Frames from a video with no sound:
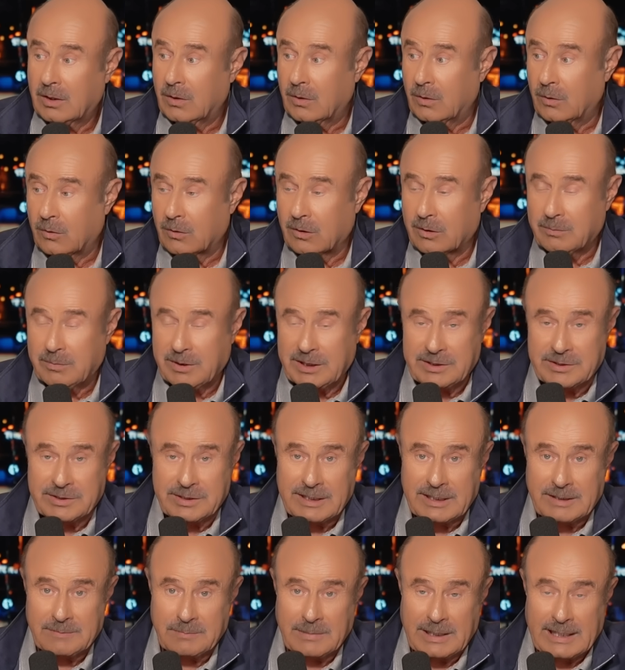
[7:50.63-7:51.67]
or be
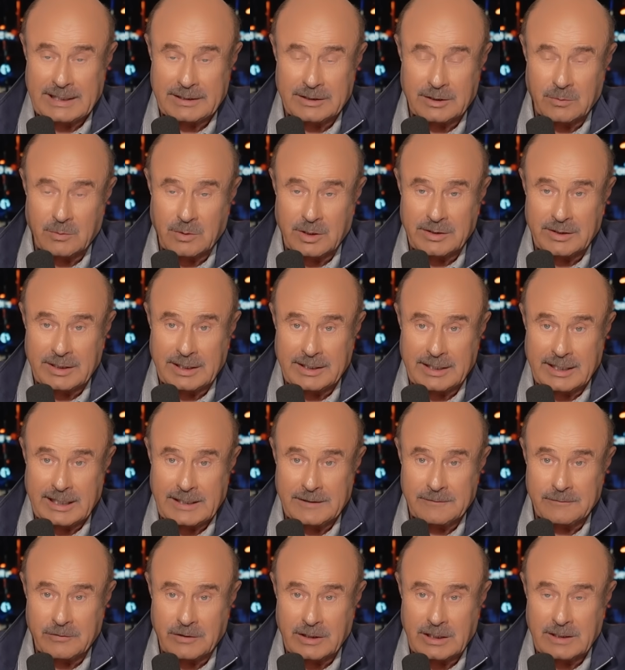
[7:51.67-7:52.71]
sent back to where they
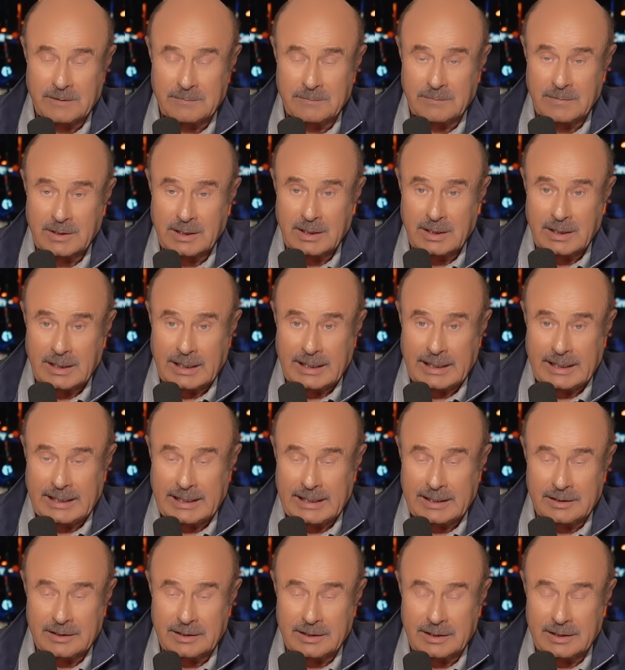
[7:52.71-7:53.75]
came from
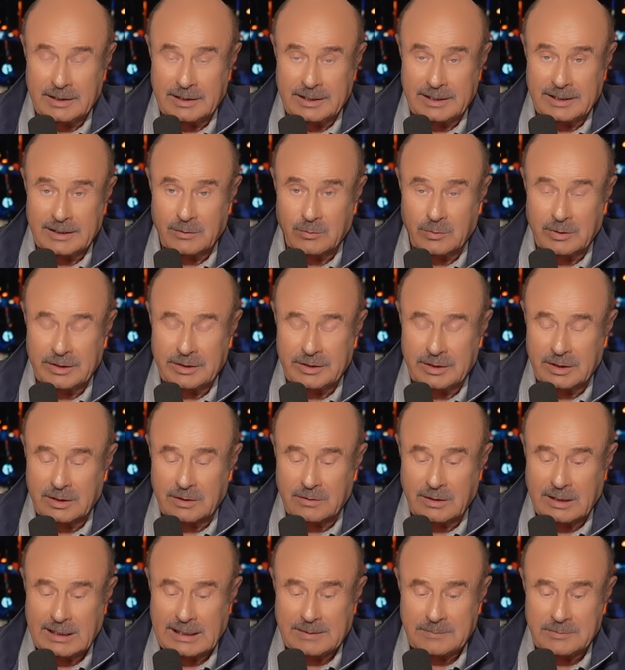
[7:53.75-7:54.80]
and deal with their
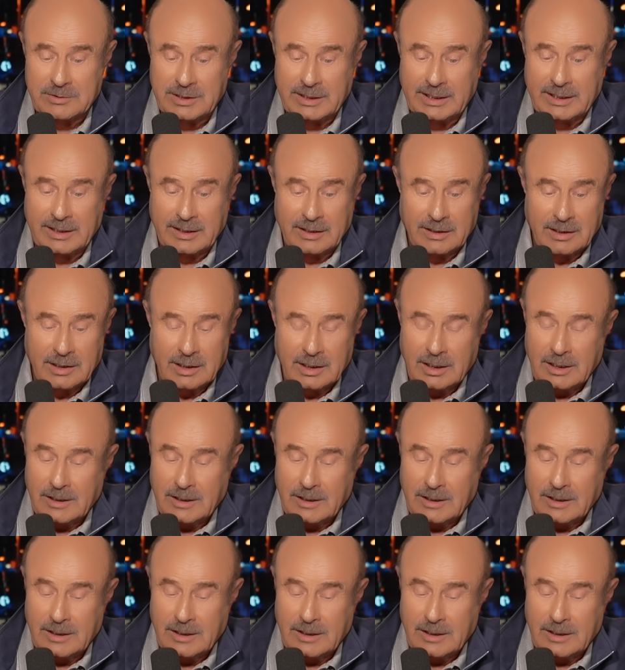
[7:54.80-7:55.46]
crimes there.